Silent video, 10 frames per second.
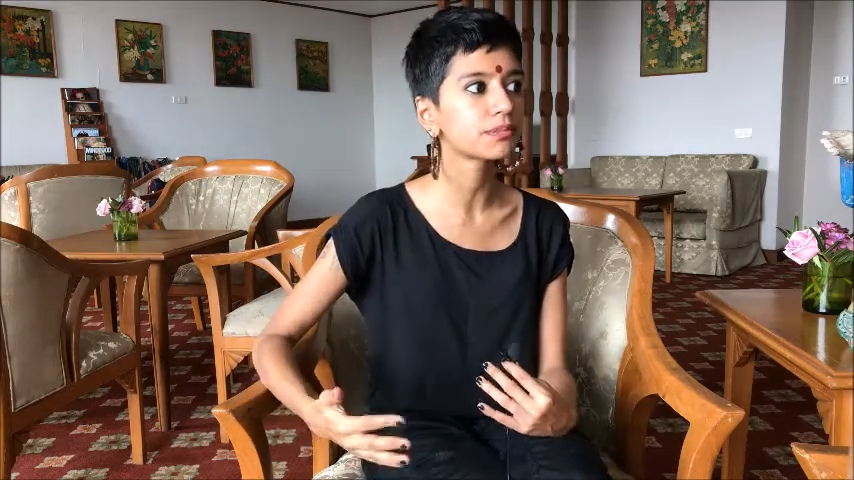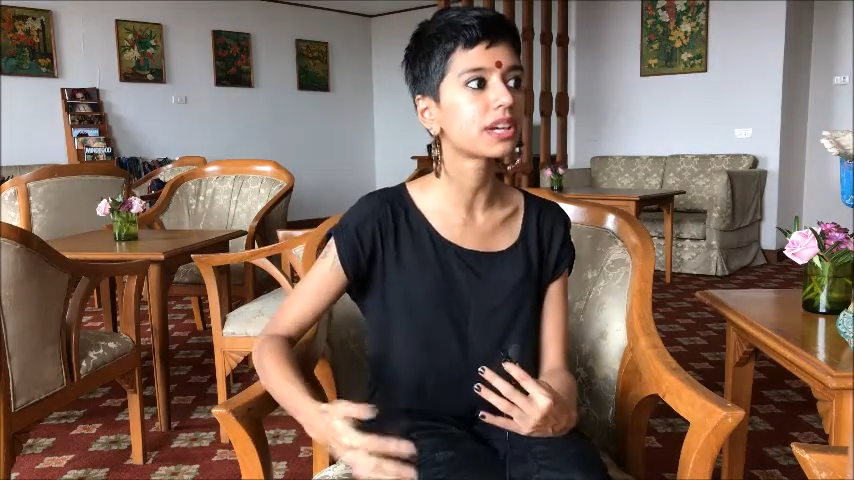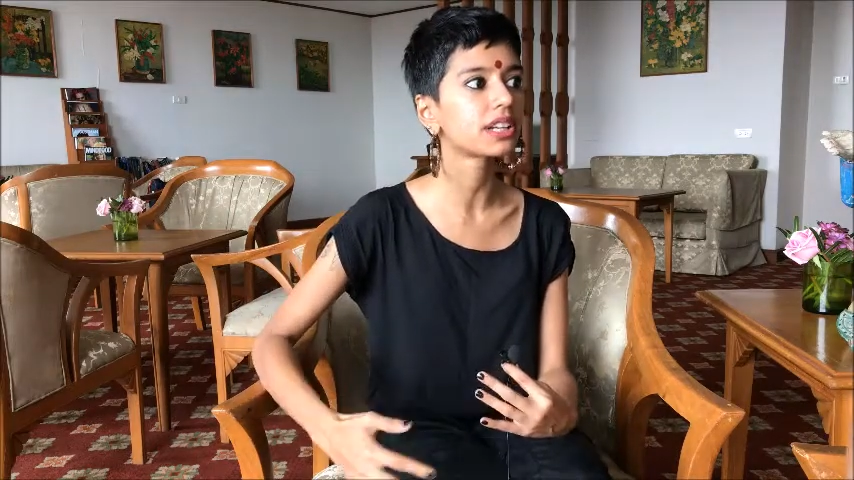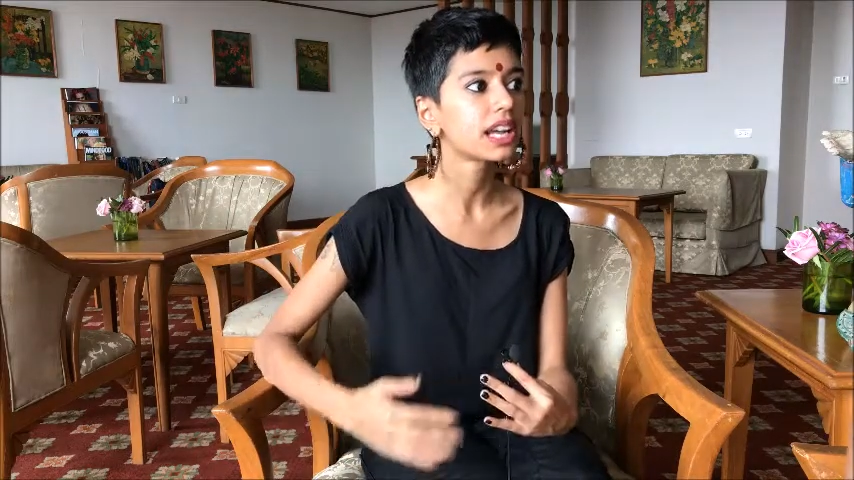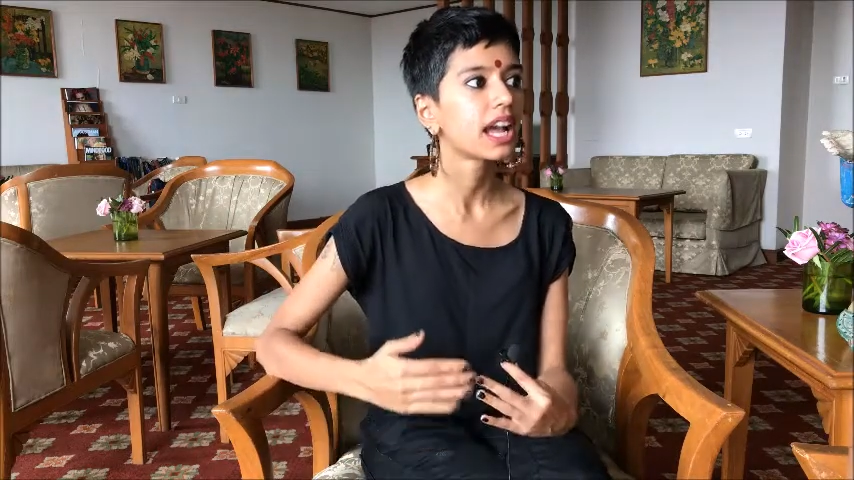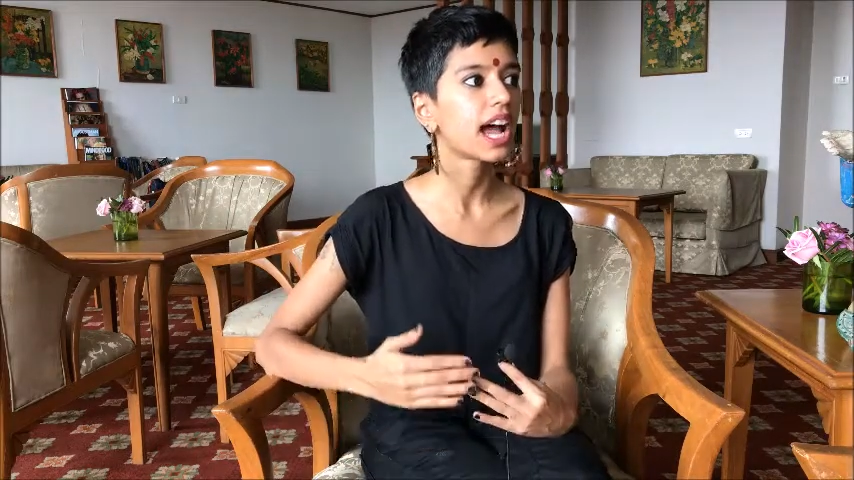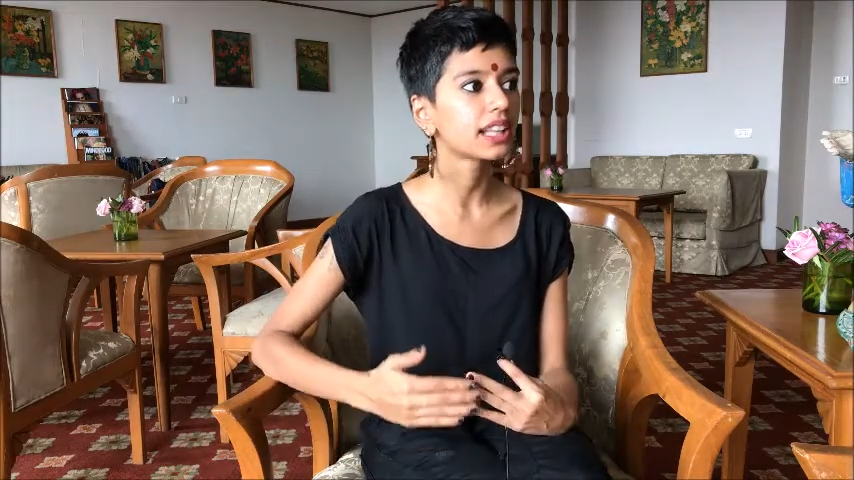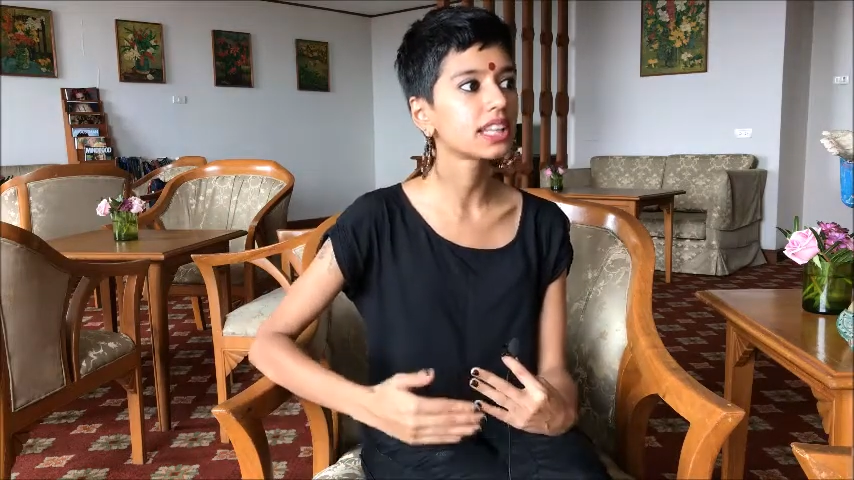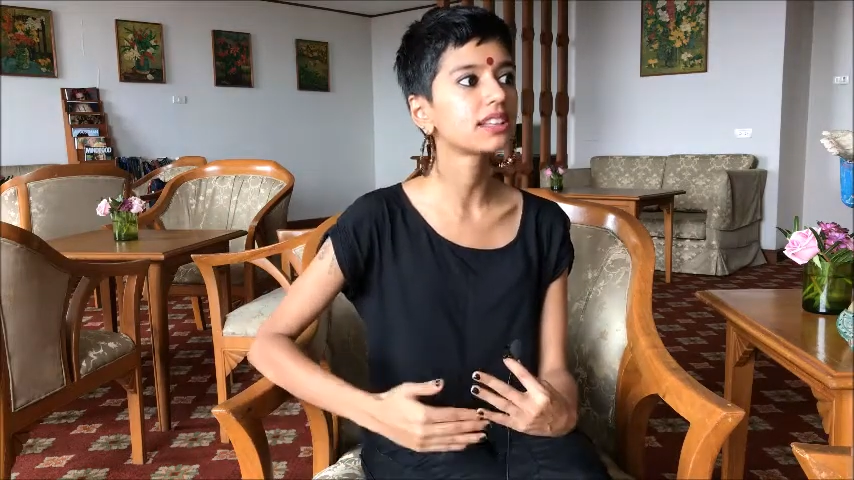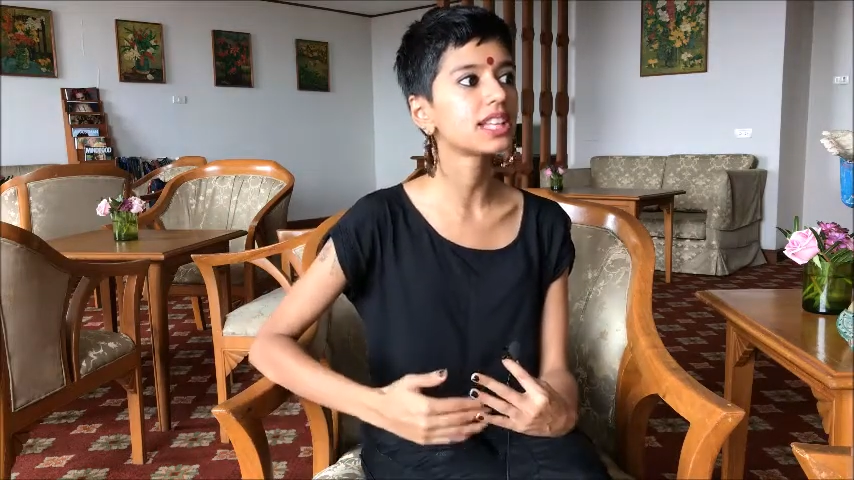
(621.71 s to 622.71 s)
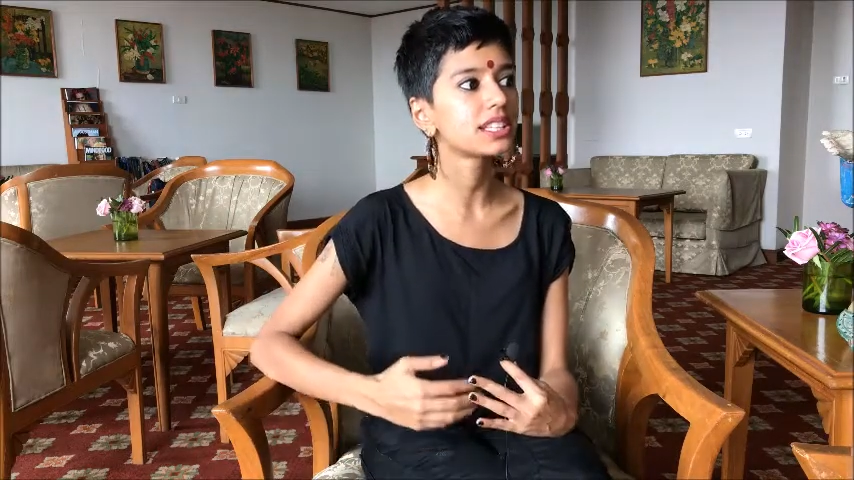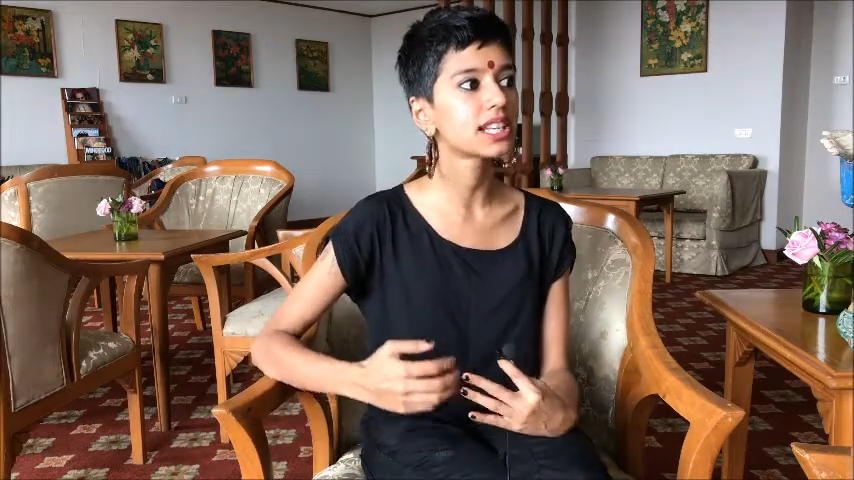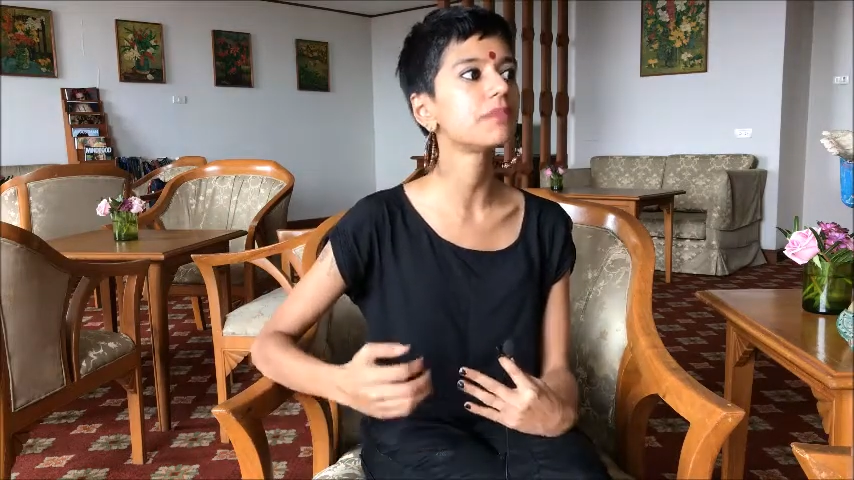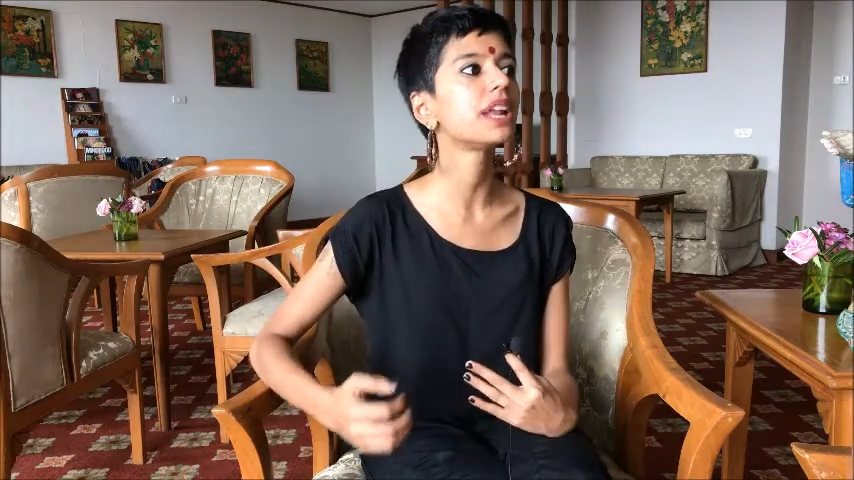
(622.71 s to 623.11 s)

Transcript: but I think there's some